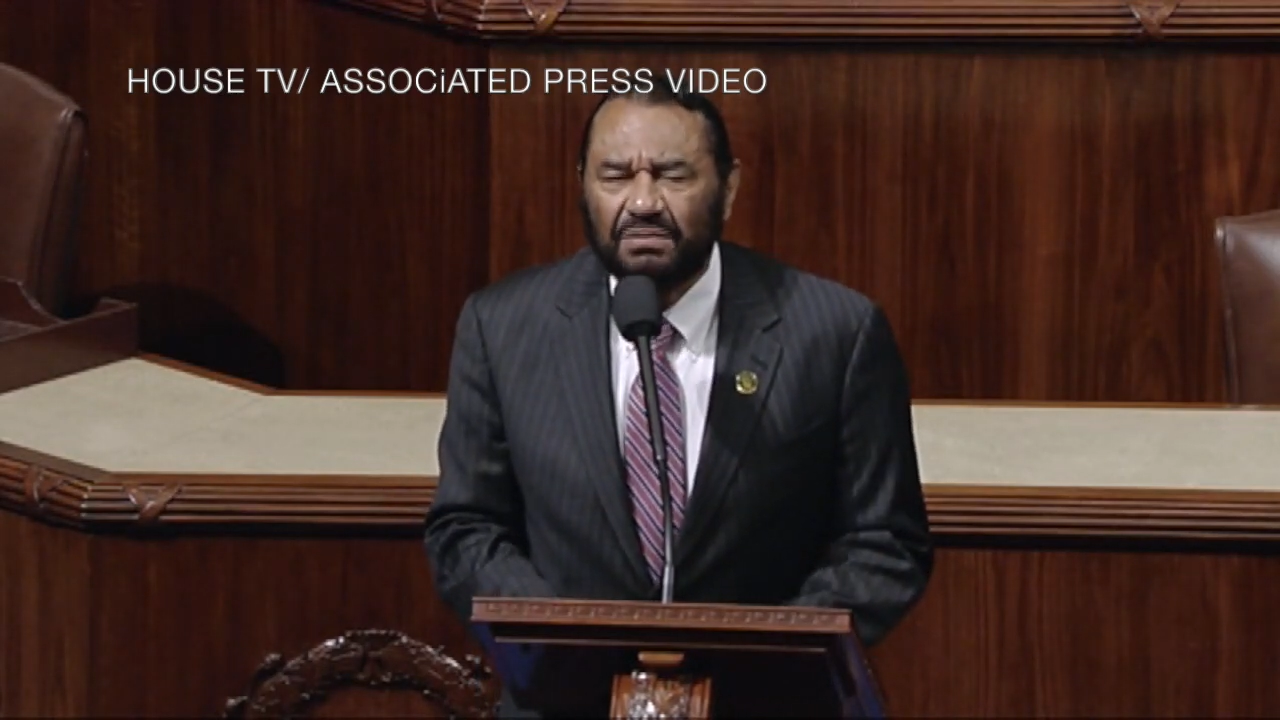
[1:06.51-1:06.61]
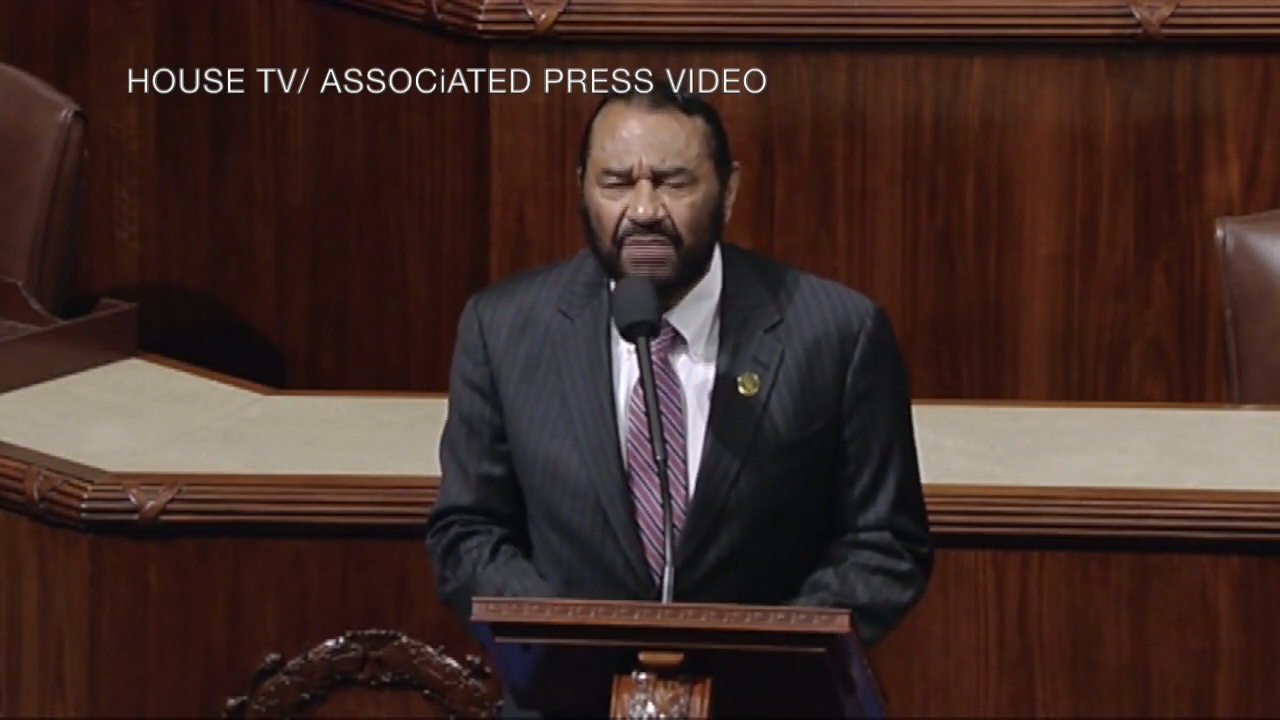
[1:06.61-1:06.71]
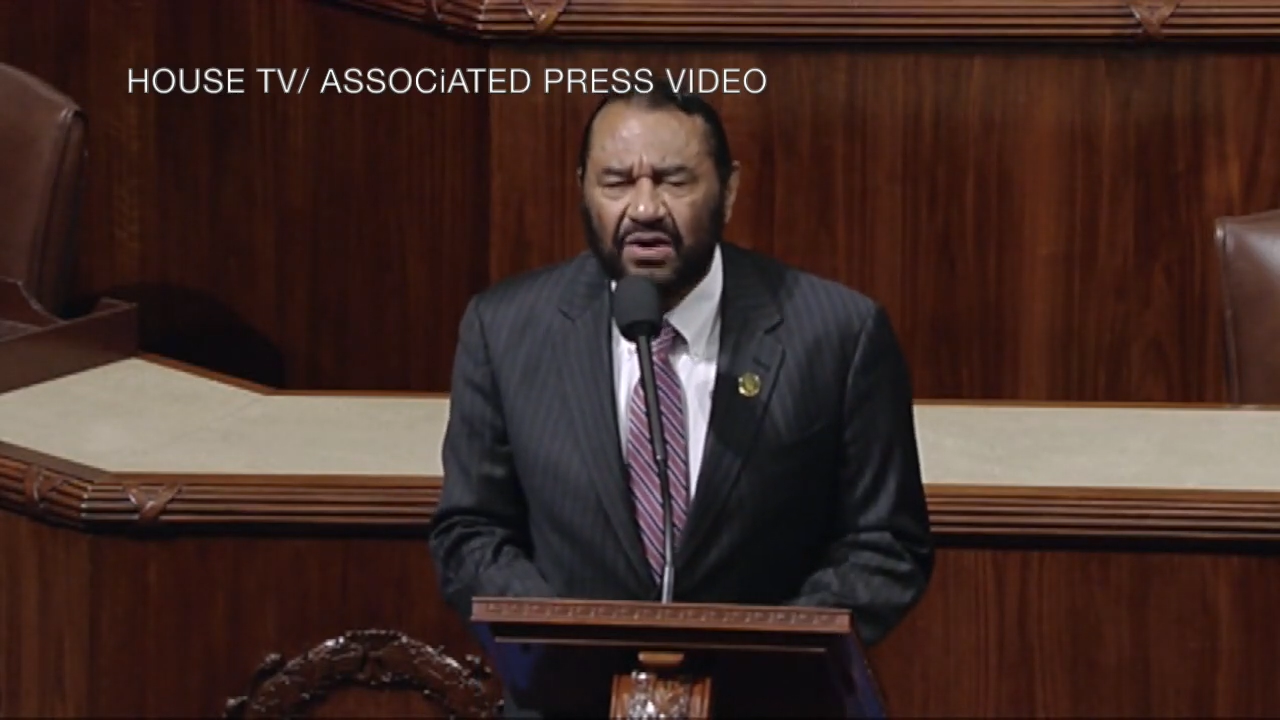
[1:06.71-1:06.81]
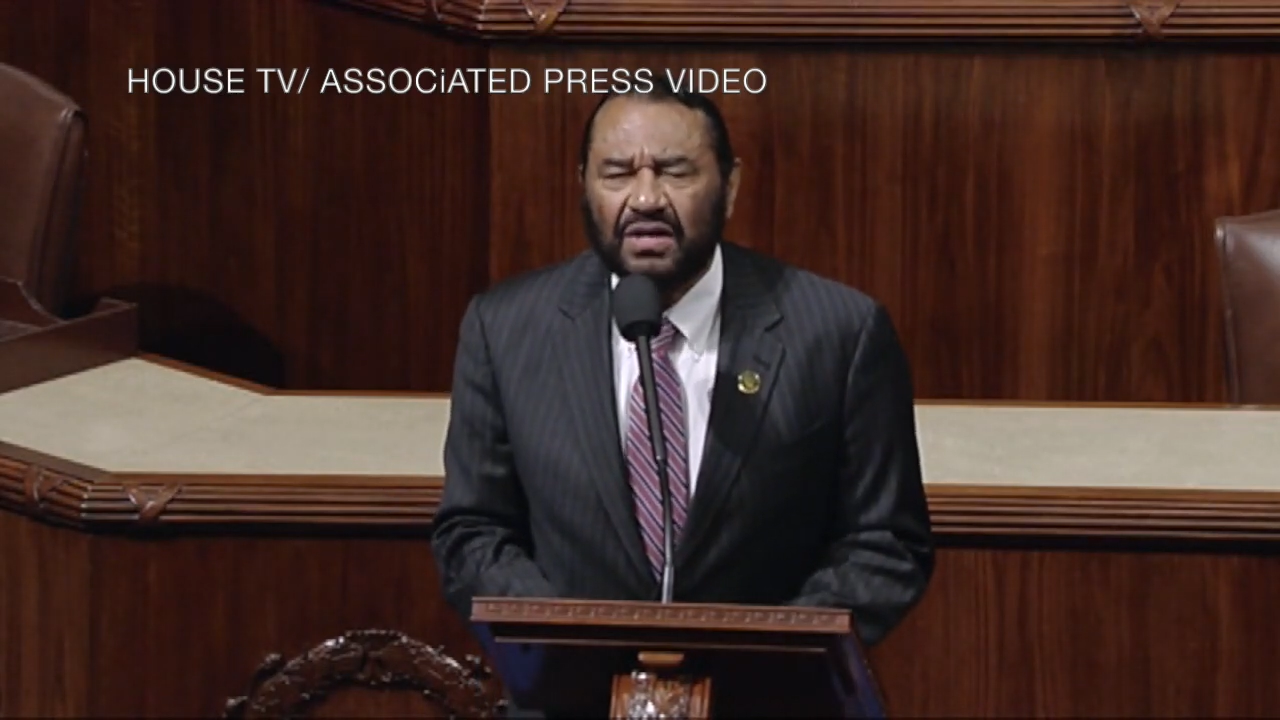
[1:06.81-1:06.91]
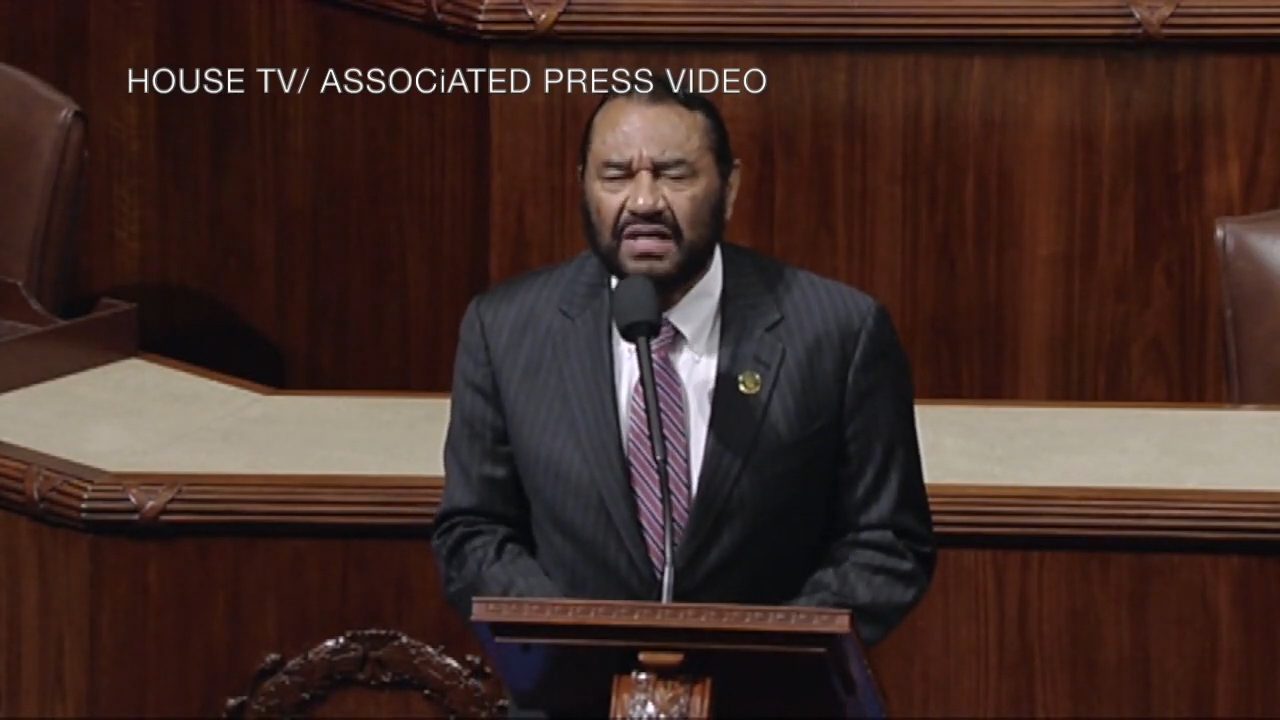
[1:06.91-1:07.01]

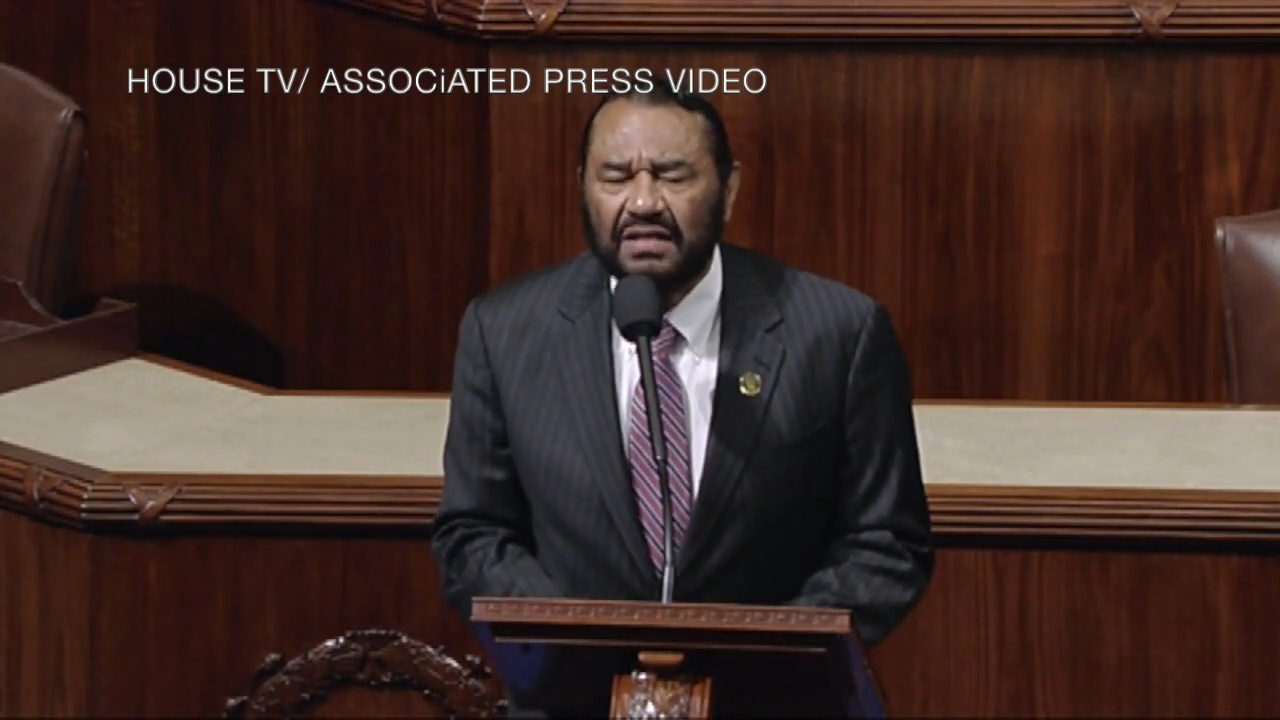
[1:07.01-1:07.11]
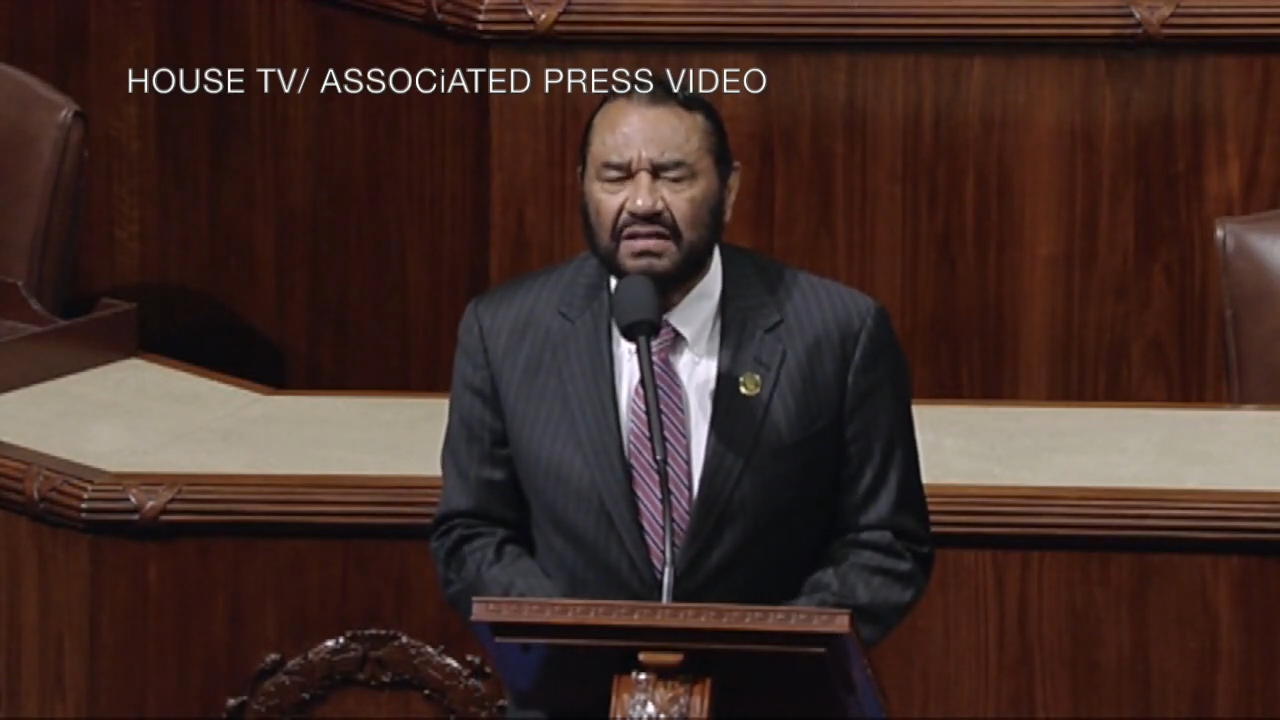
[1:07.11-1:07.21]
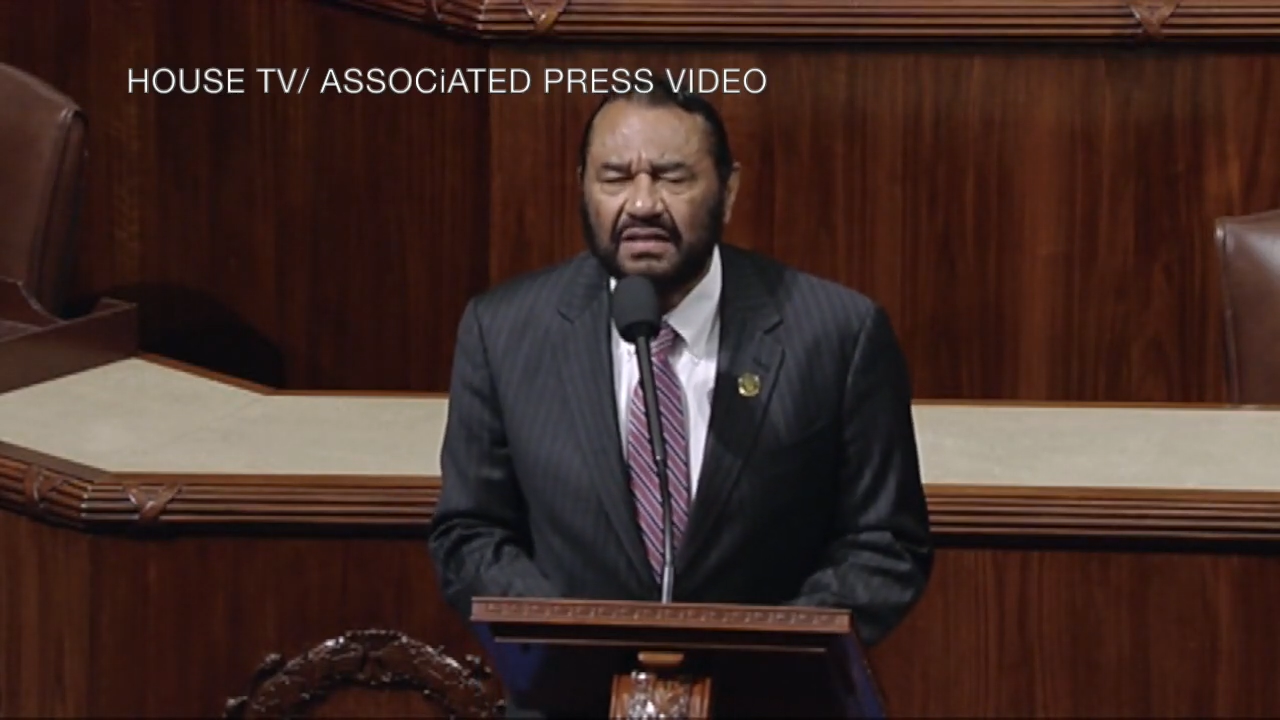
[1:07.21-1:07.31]
America.